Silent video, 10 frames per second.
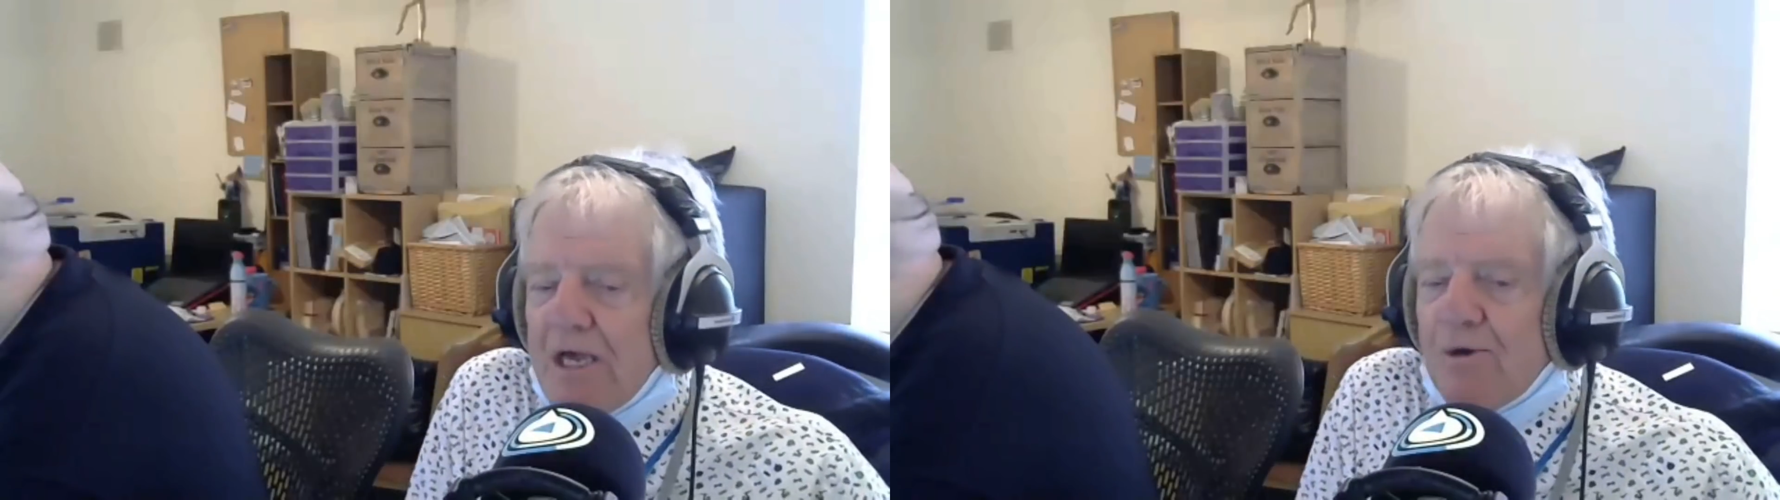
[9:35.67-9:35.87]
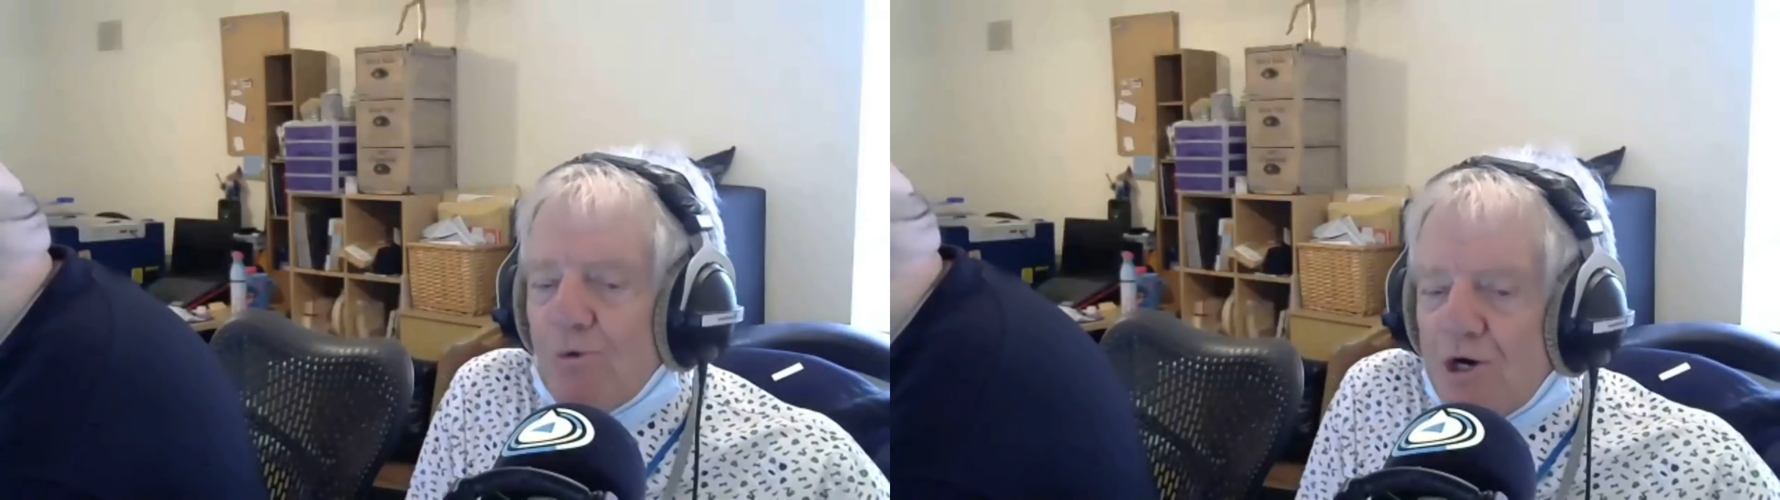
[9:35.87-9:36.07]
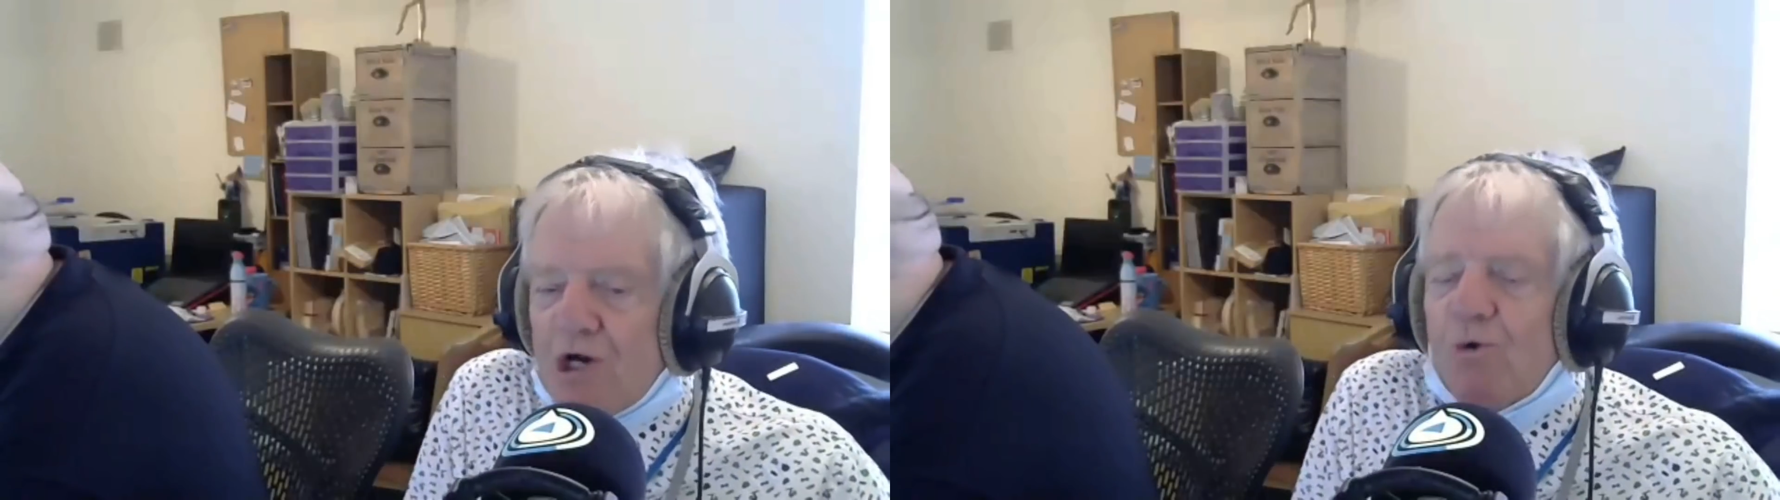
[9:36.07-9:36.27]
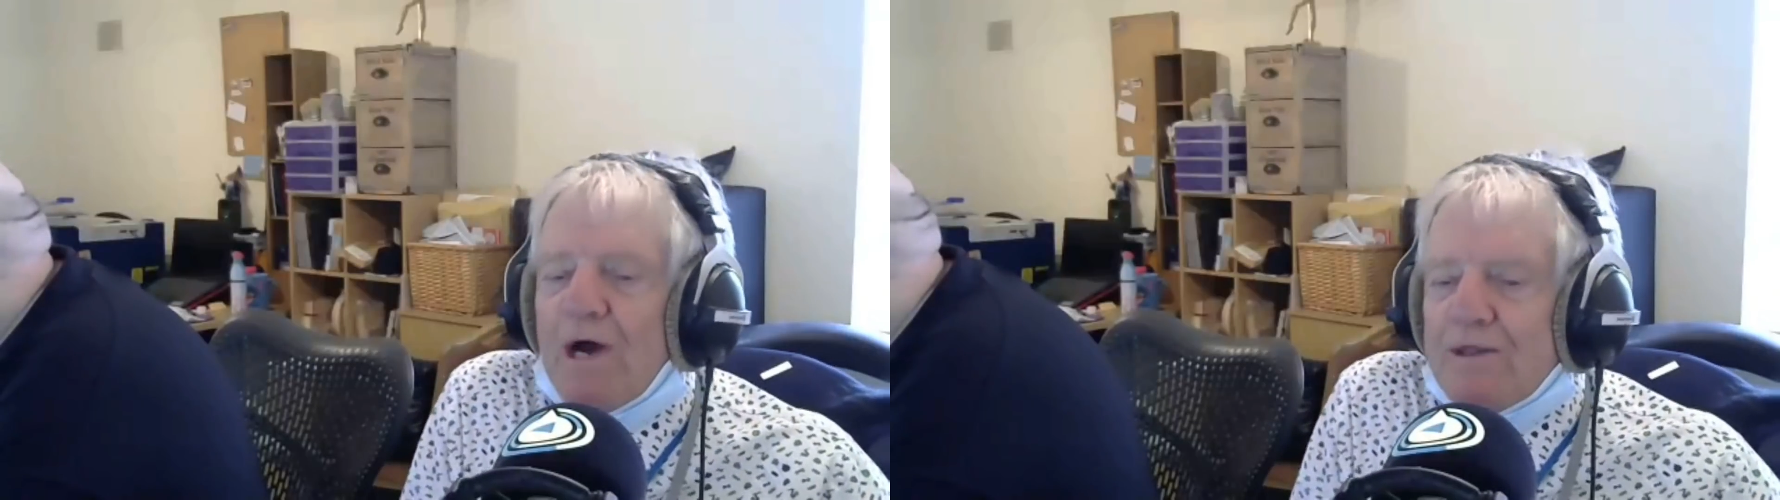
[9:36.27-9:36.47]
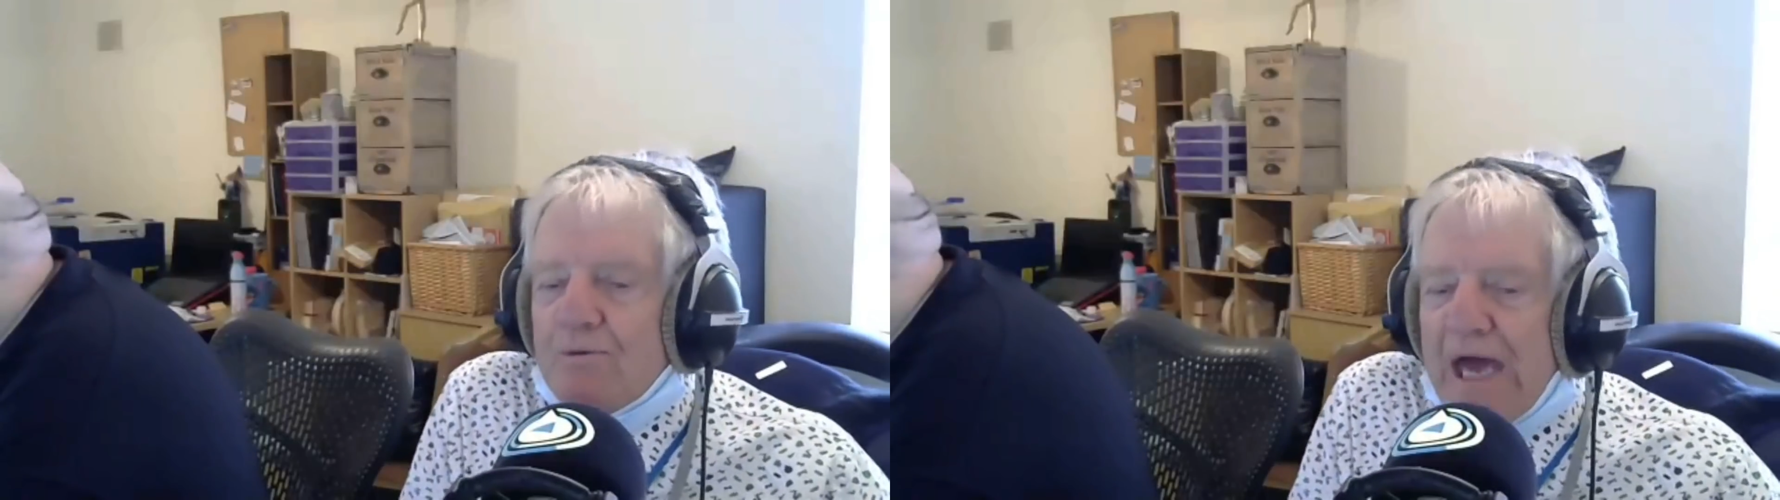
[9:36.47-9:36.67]
the work right
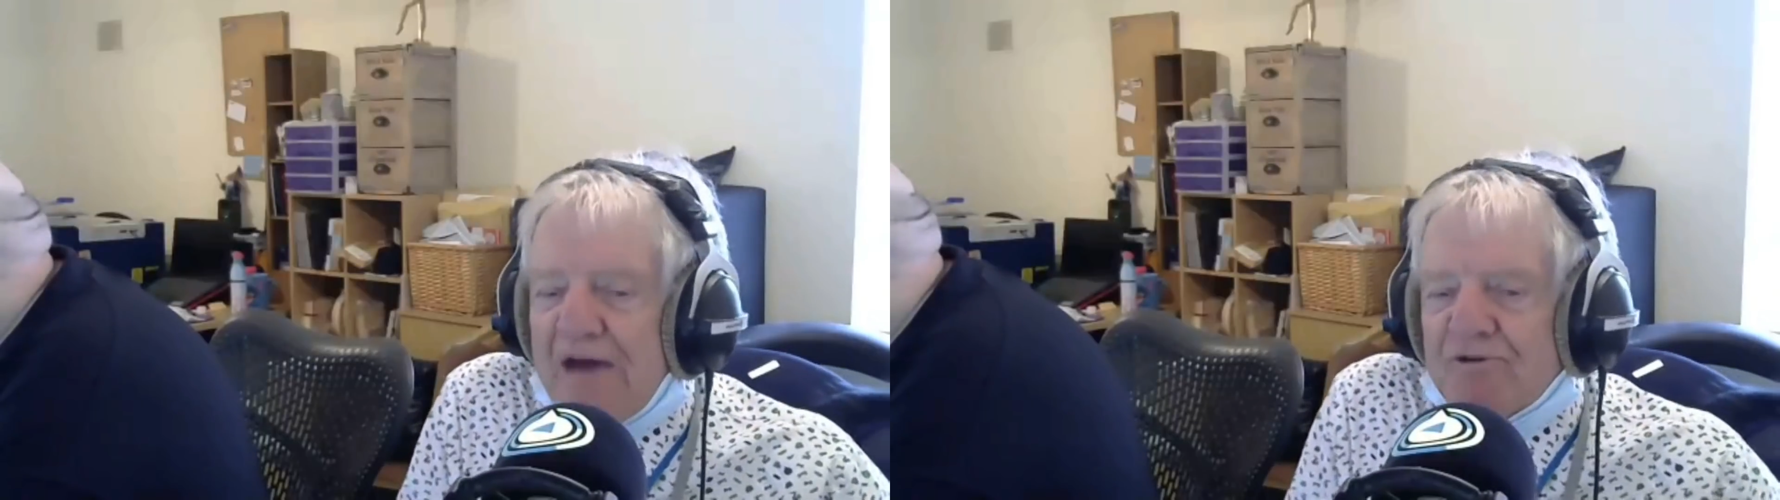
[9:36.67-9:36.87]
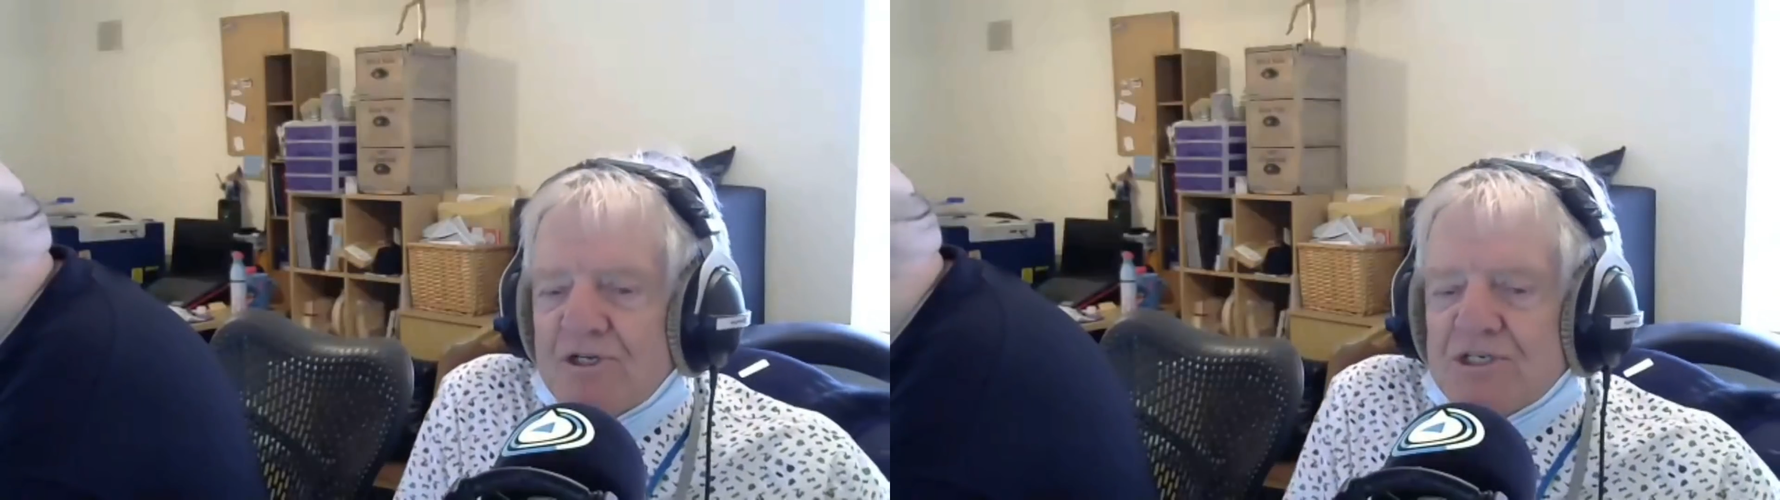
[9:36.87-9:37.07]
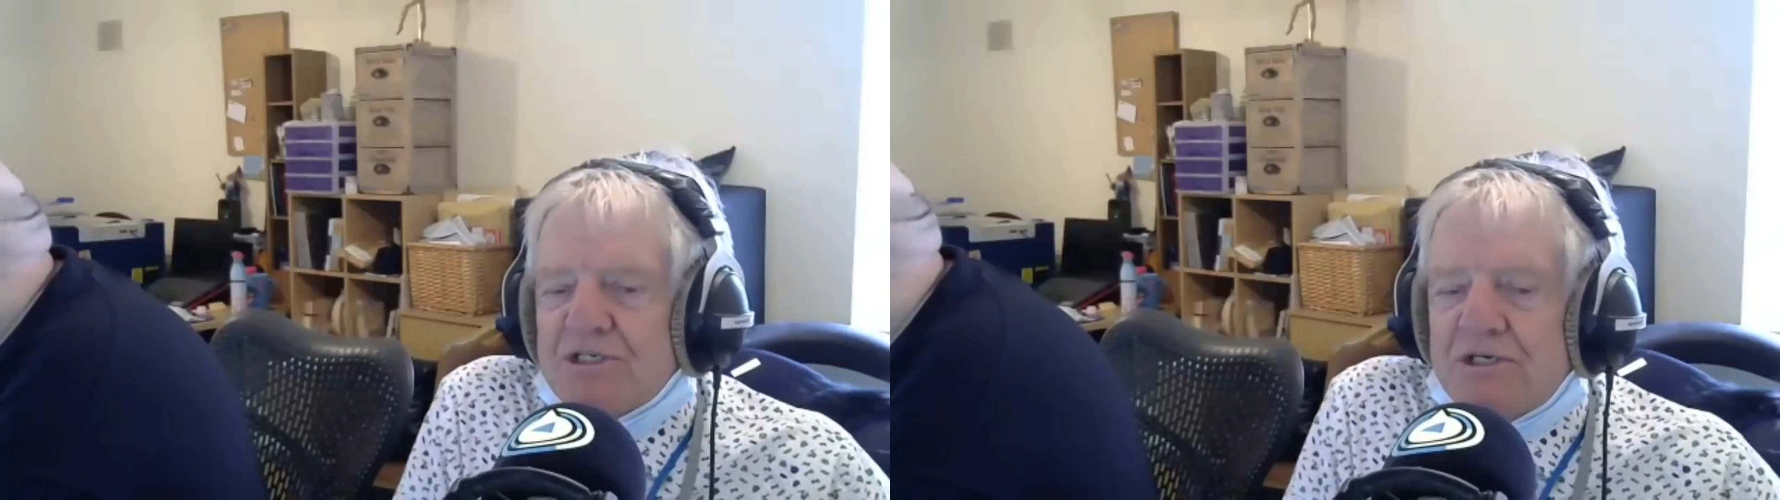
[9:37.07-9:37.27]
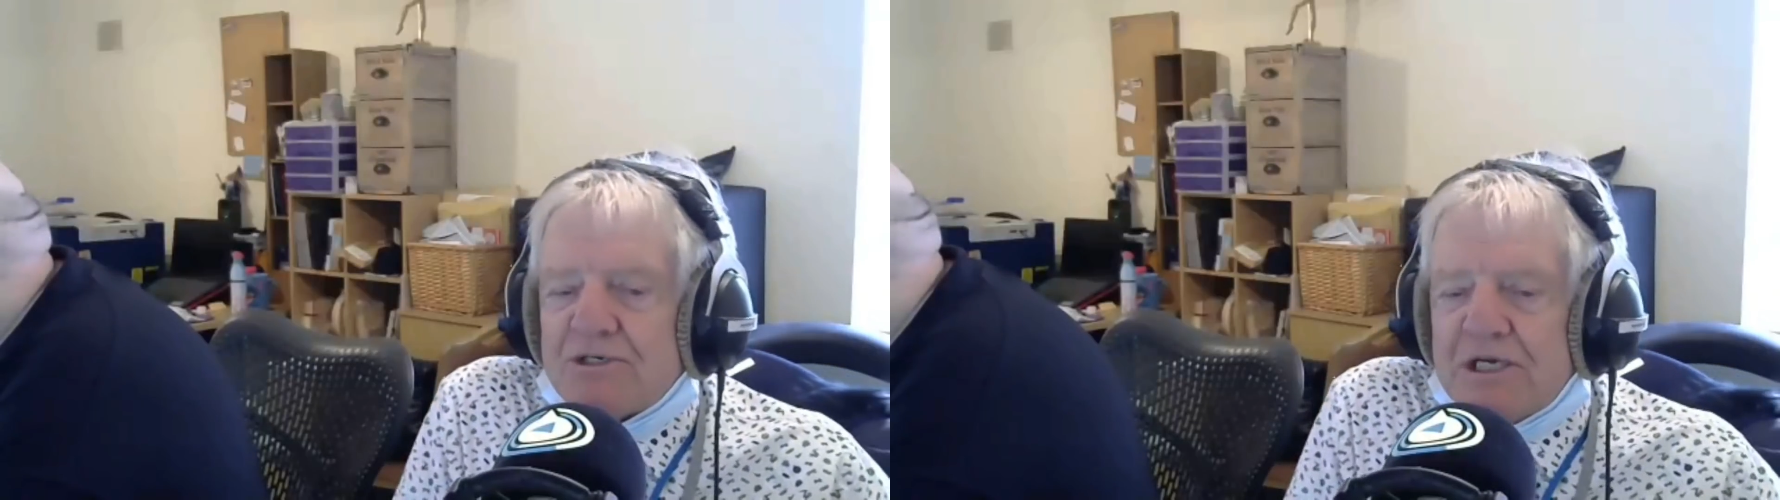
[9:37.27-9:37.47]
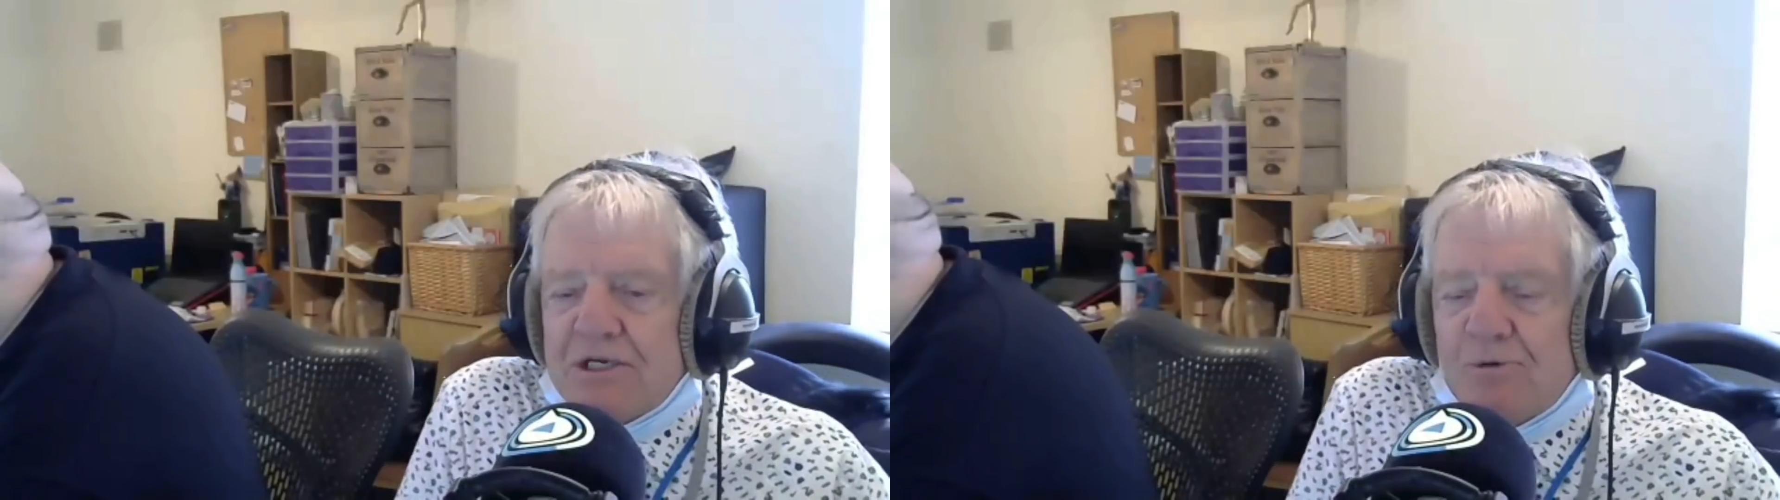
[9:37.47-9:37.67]
the efforts and you
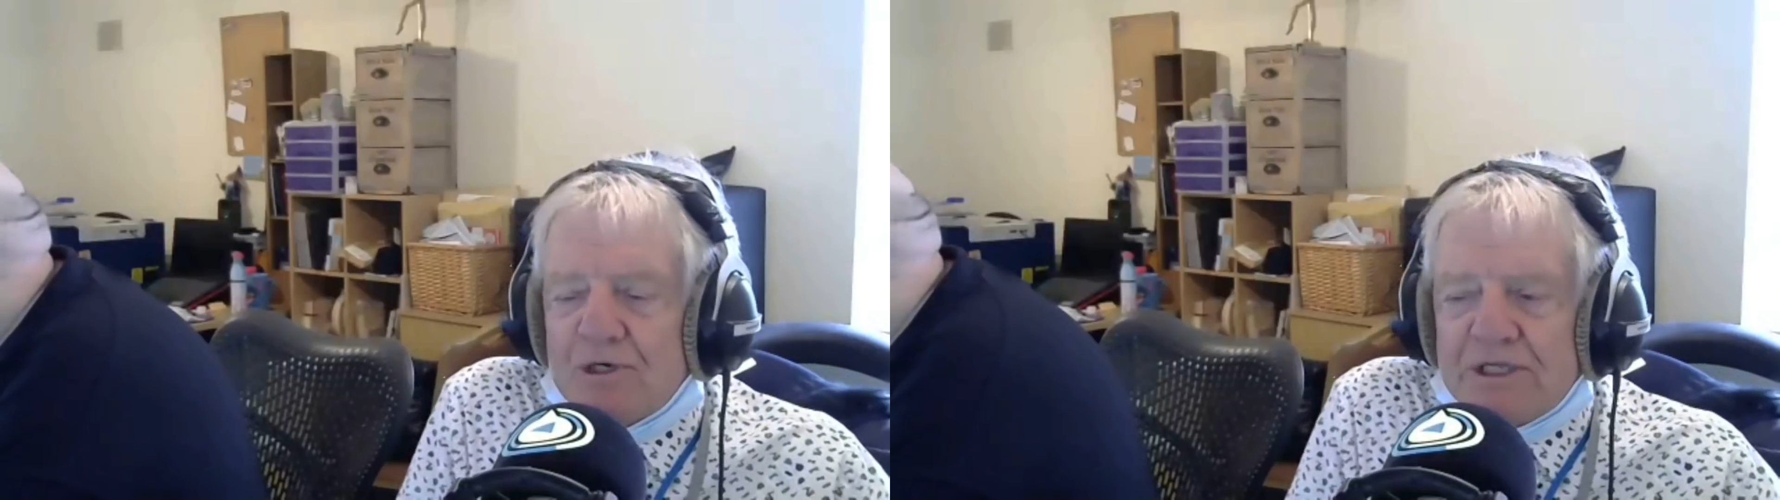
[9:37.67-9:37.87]
said you wanted